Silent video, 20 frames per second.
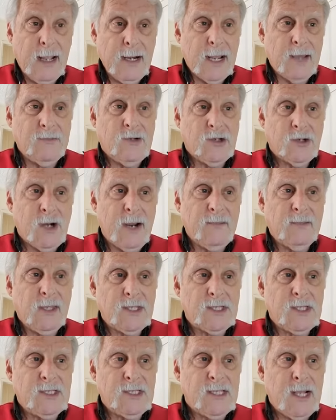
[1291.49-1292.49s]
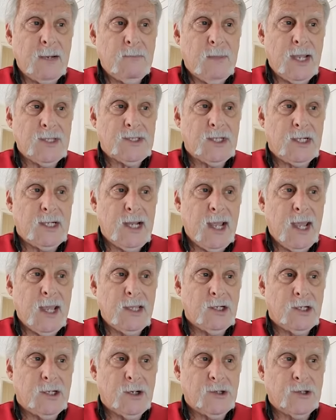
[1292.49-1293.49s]
Now, if you're driving less than 10 miles a day
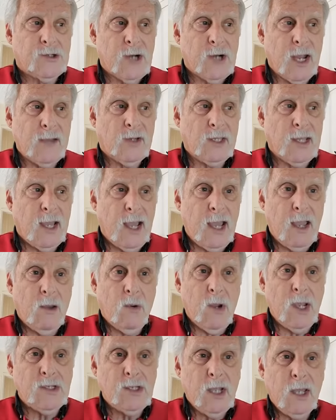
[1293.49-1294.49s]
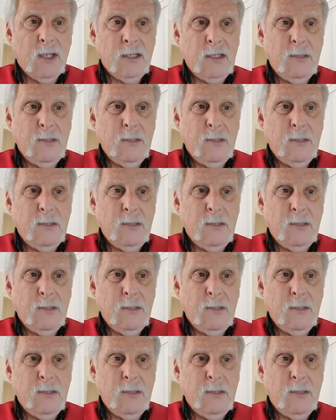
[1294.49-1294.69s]
and you don't drive on the highways,